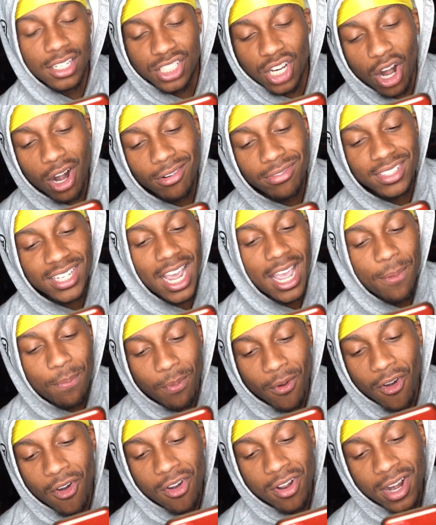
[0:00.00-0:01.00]
turf tape
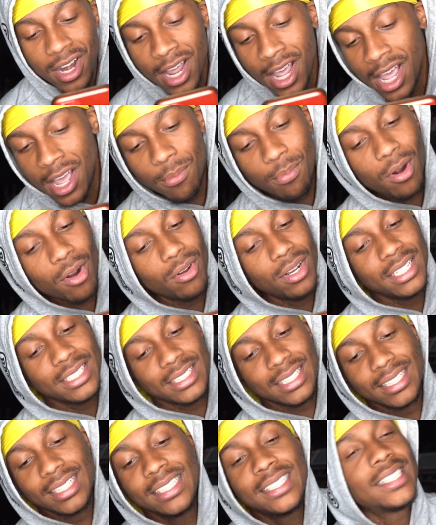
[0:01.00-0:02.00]
on. Bro,
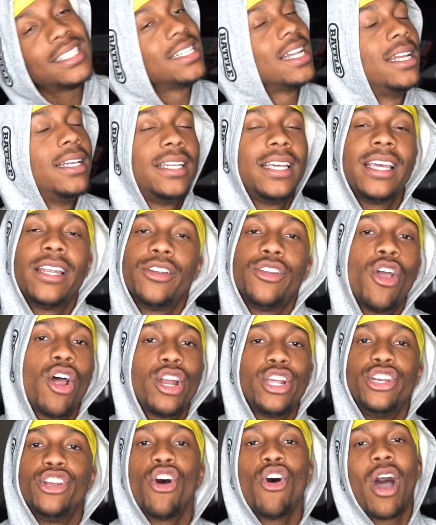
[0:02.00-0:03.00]
listen, this is a 10. You
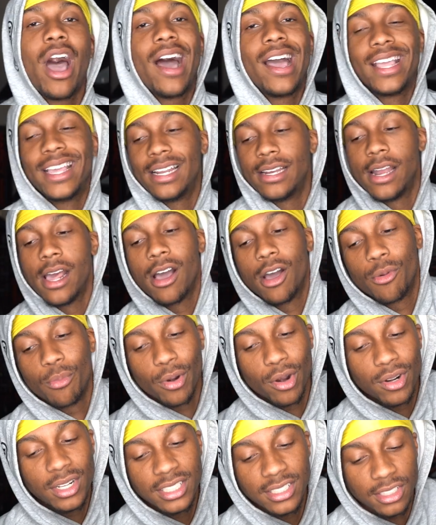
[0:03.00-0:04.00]
already know how I get down,
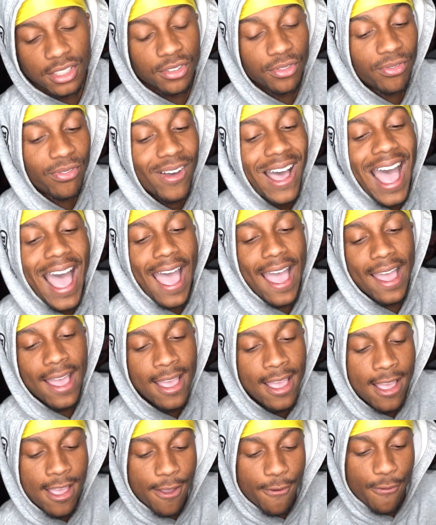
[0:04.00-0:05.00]
bro. This is 5.
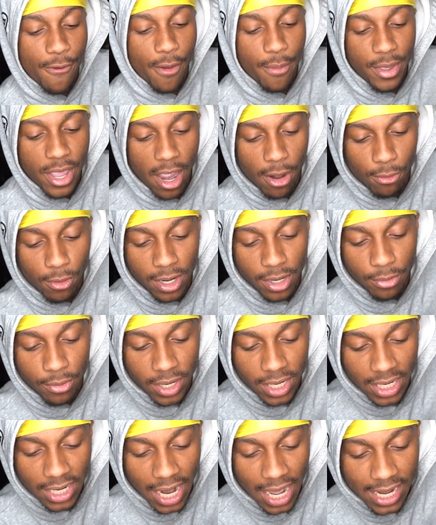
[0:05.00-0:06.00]
Feel me? I really,
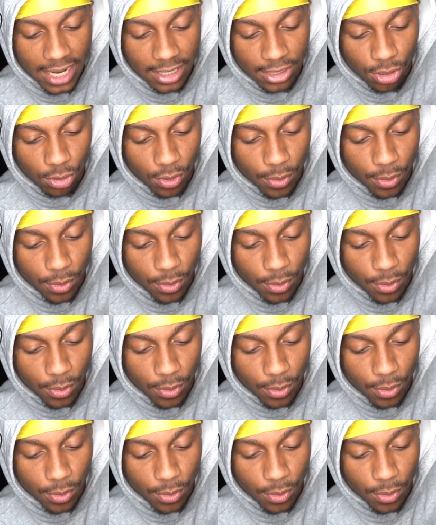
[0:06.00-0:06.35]
really like this